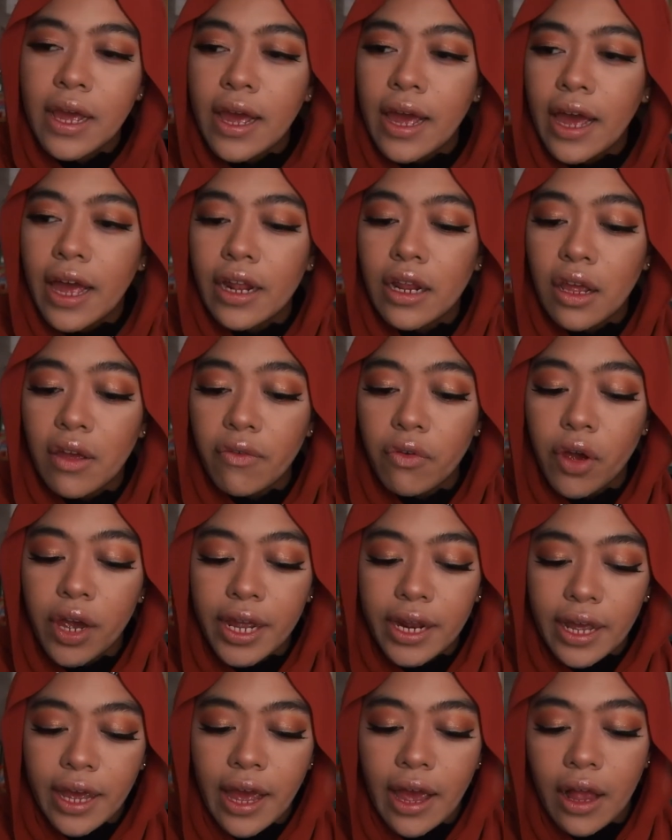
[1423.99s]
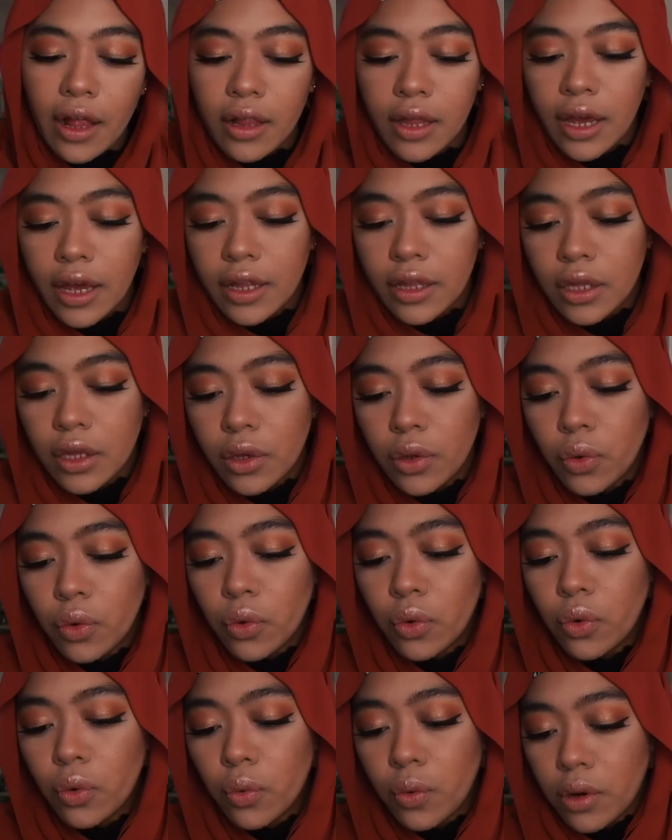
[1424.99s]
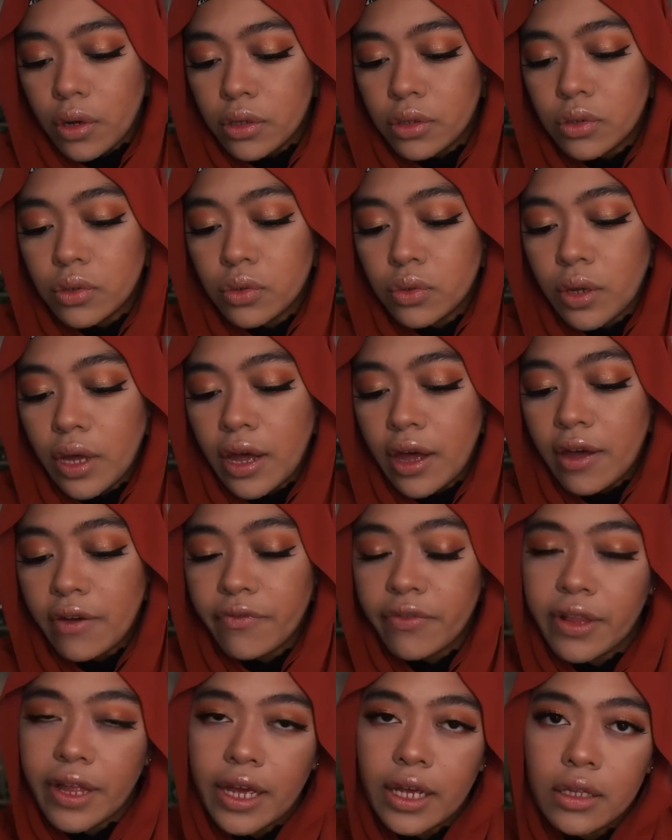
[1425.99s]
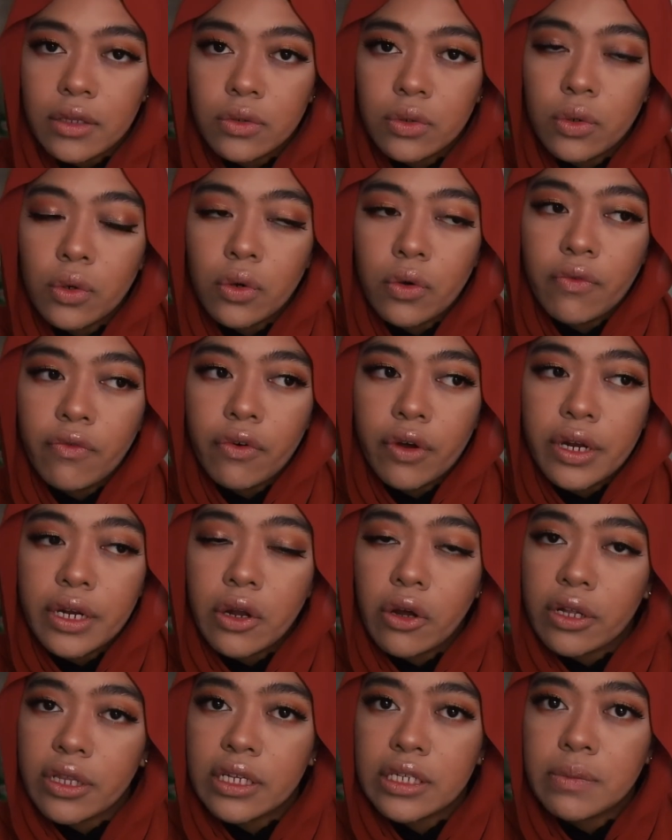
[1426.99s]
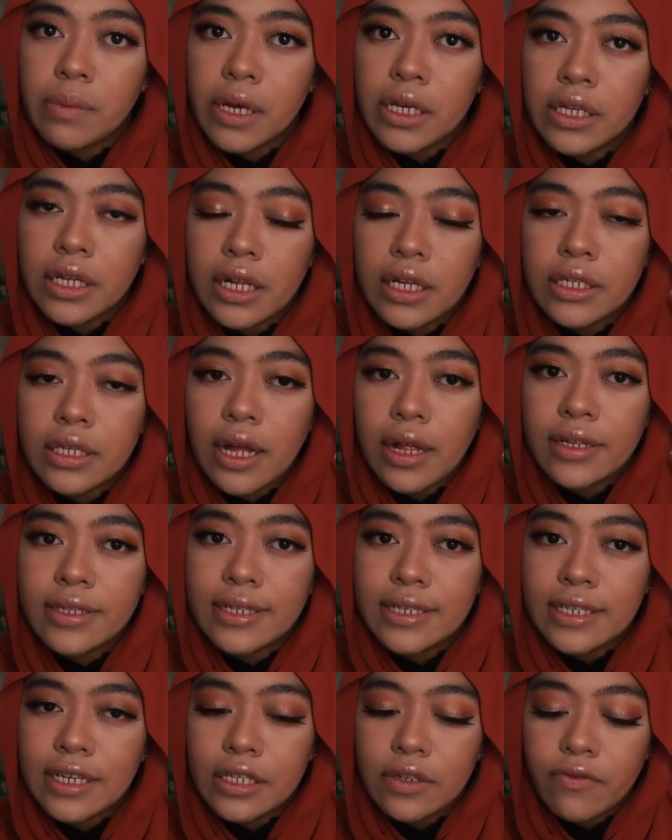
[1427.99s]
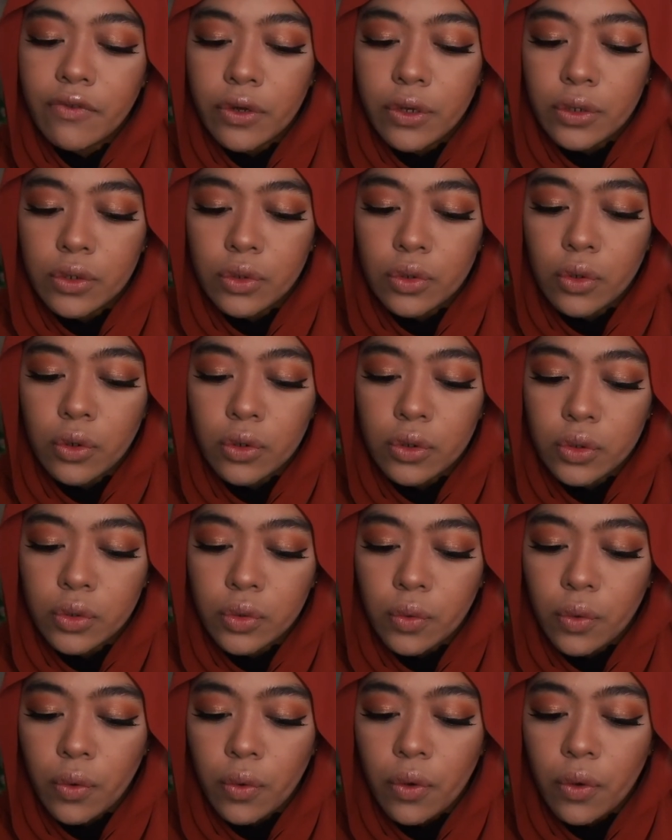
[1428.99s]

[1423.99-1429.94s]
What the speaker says: and if you're in KL and you want to have like to go for a doctor specialist, I would suggest for you to go to